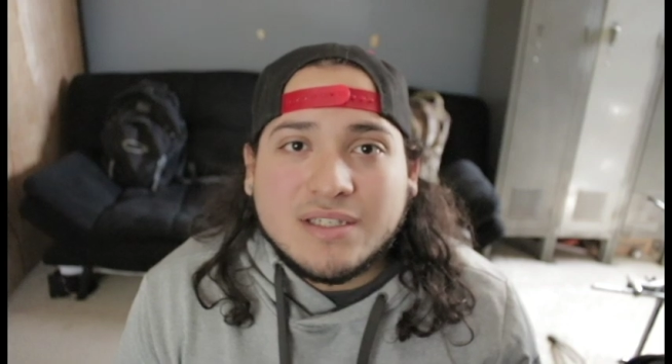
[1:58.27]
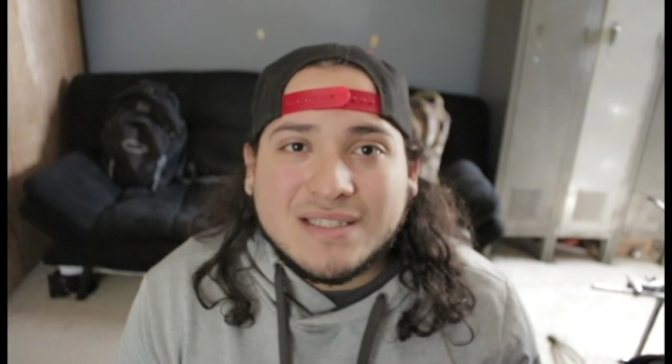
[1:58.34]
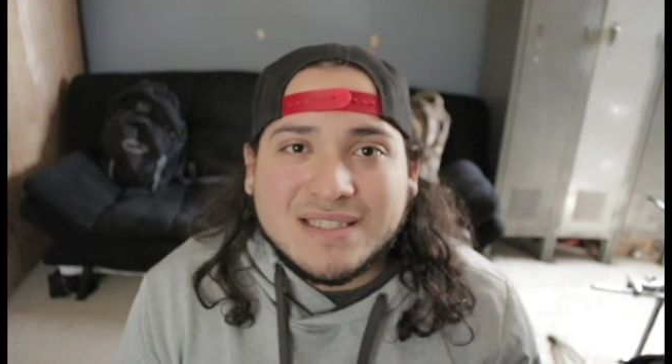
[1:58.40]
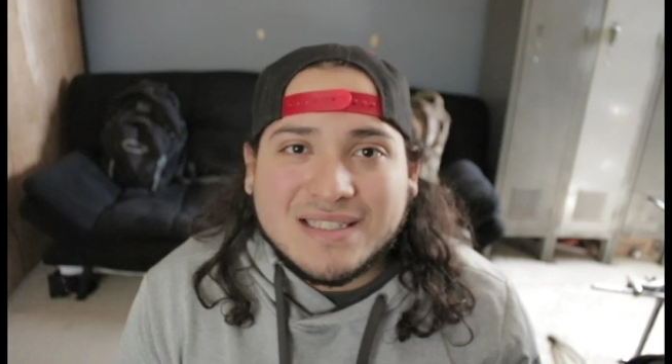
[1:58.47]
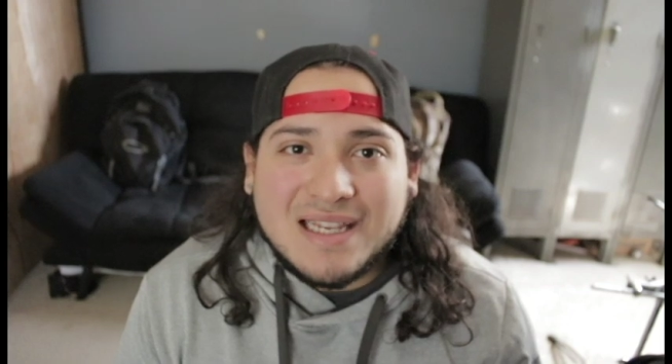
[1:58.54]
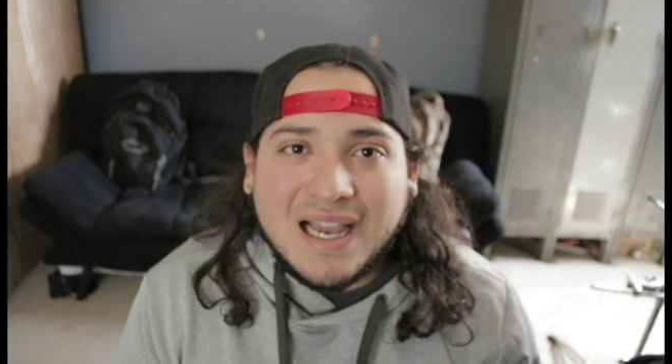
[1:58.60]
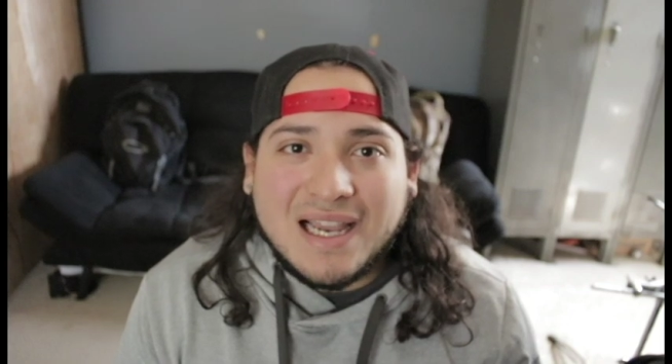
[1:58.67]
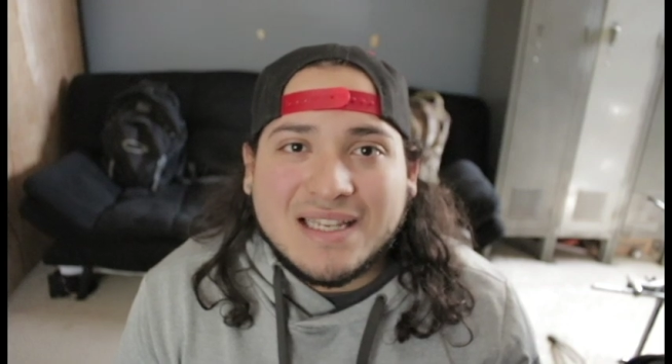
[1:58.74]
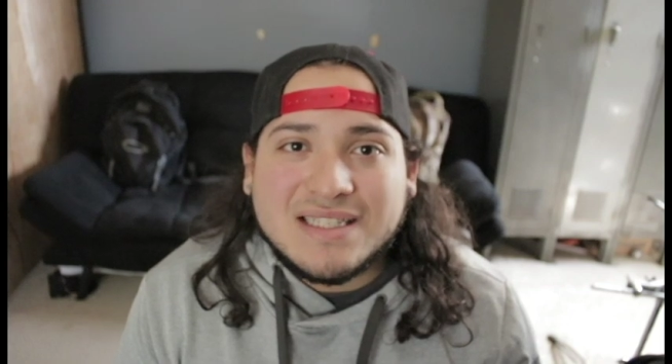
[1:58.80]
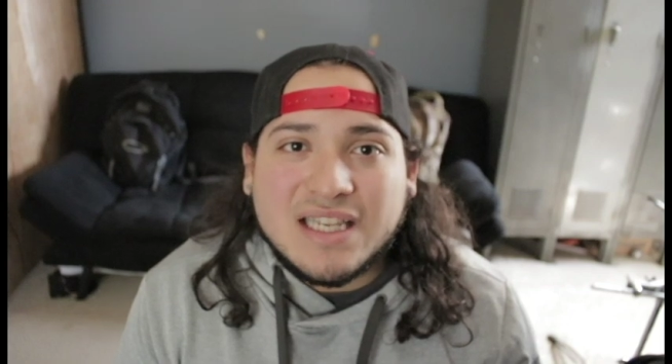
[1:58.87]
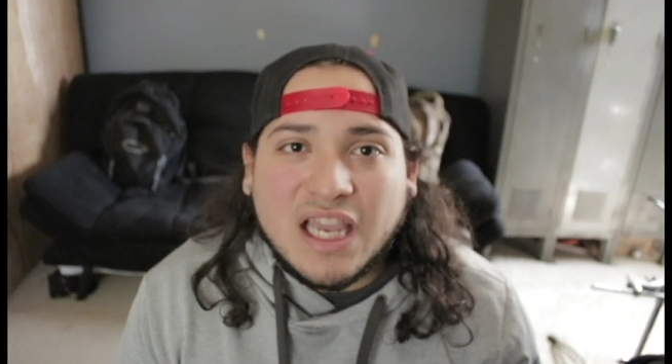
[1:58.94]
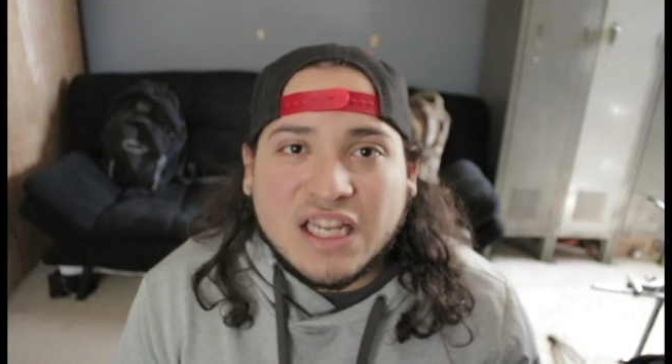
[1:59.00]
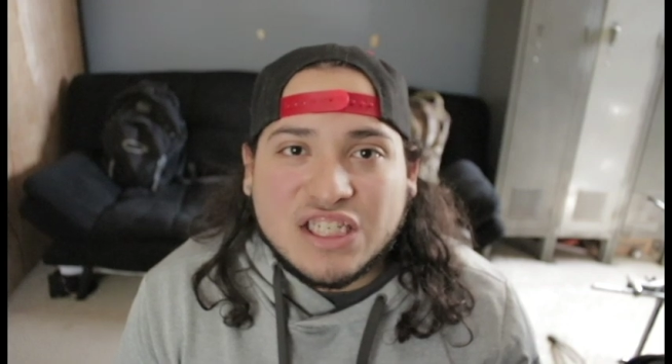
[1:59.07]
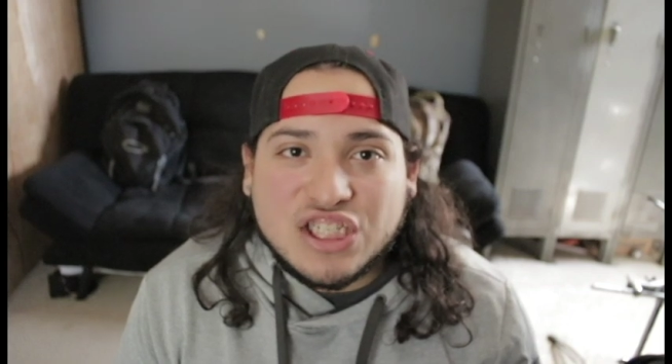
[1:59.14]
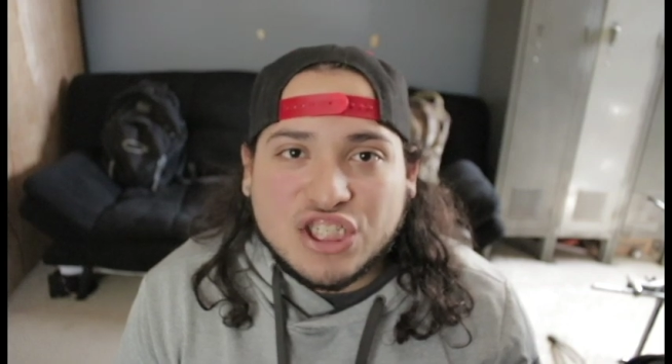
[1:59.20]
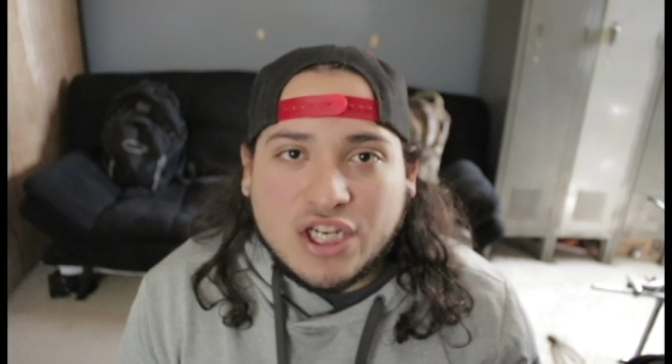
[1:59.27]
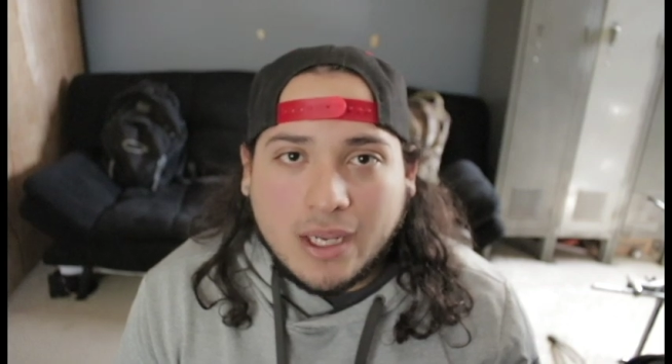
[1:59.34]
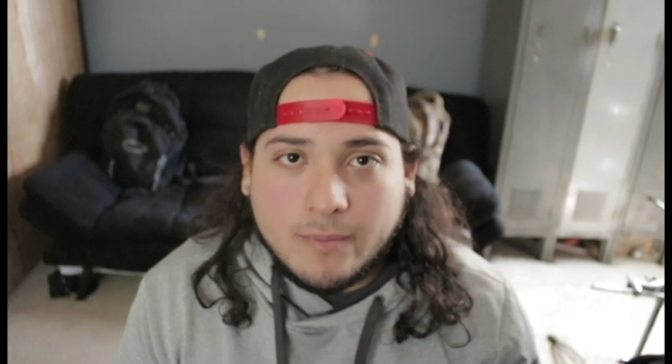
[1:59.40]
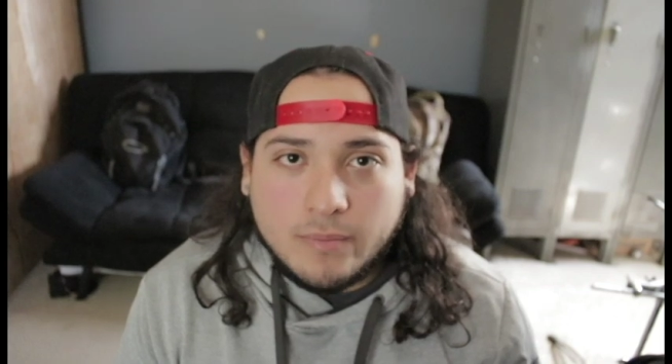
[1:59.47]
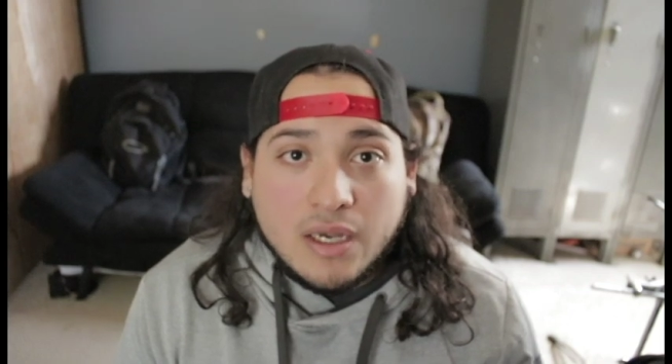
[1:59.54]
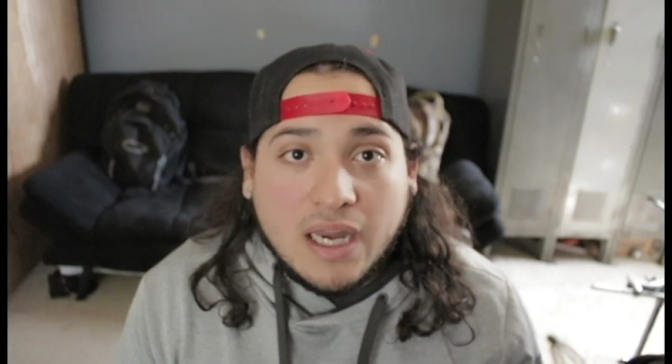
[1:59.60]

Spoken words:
size, and shape.